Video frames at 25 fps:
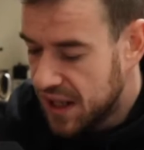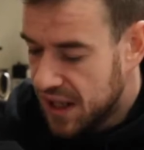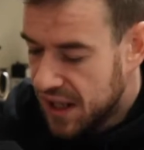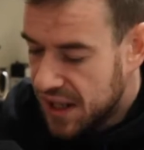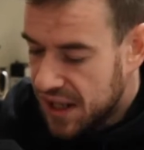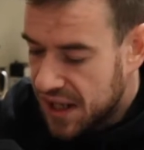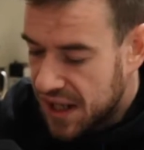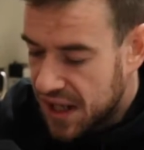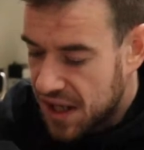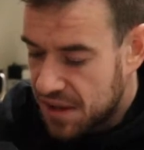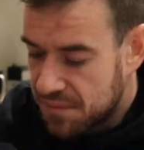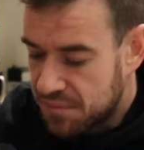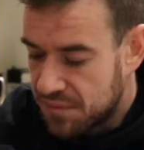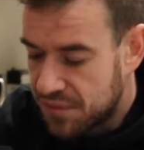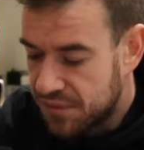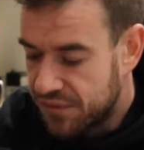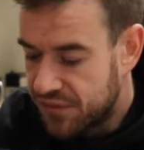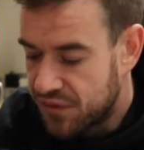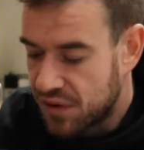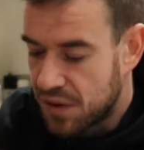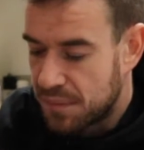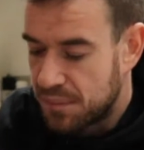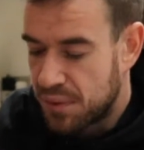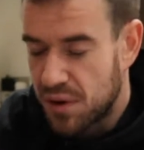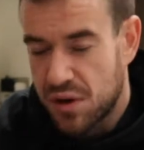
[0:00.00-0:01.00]

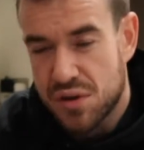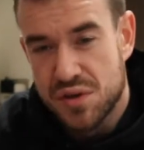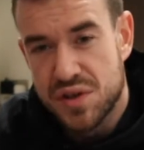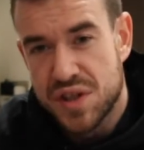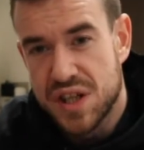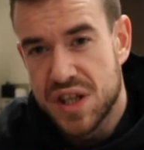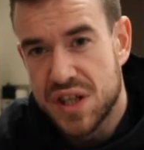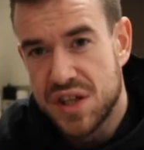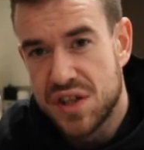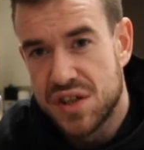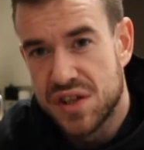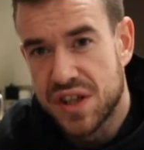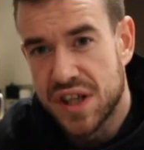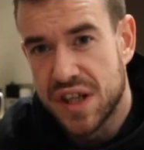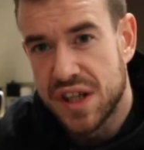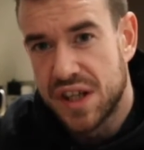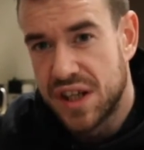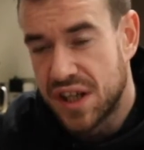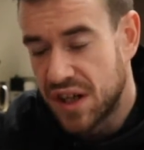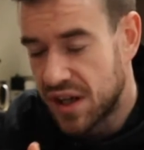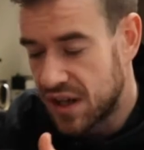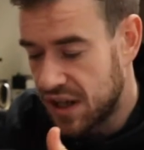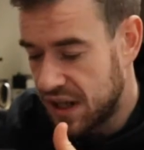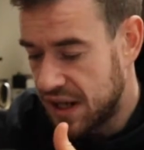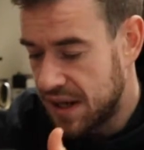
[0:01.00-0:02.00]
for a protein
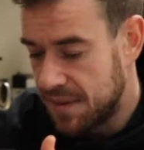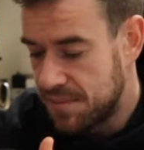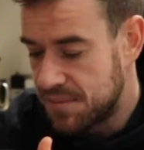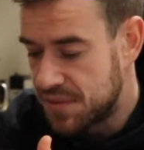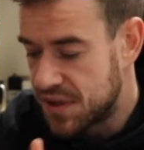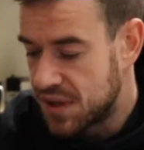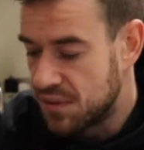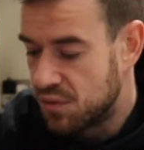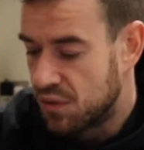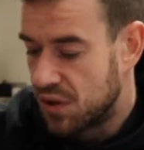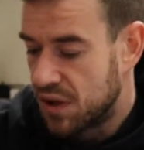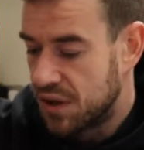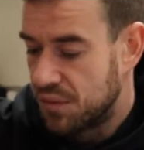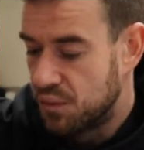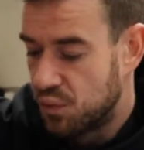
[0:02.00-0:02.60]
shaker, an empty one,